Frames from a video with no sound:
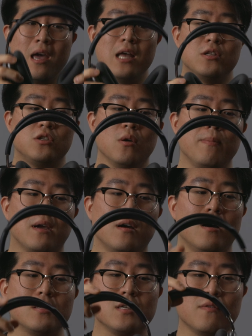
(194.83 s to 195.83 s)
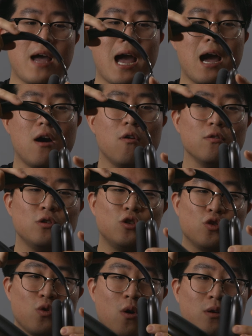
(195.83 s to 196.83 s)
And so because of how
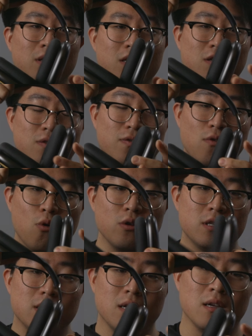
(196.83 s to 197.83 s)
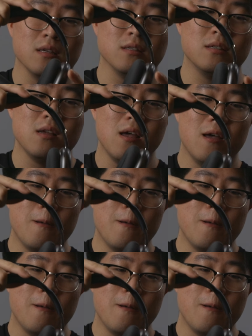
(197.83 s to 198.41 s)
strong this force is